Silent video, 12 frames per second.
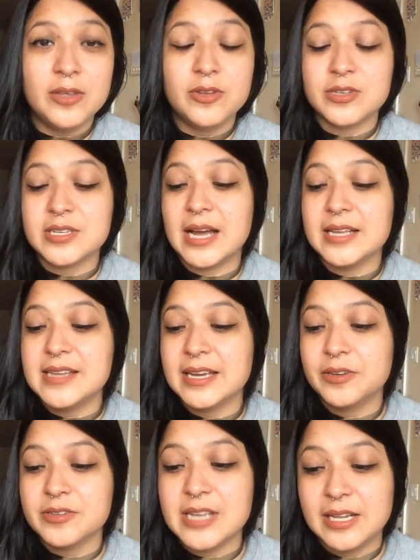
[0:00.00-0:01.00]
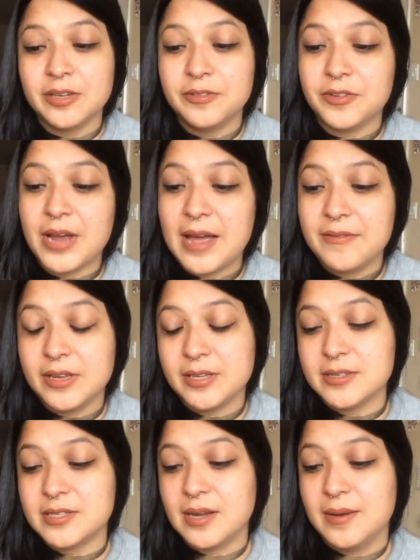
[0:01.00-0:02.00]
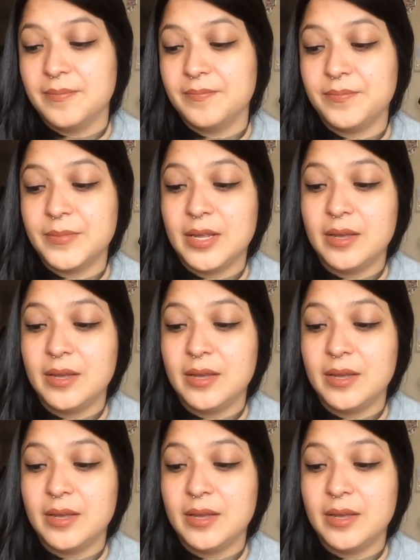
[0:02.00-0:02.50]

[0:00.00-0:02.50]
Just contact your seller if you're having some,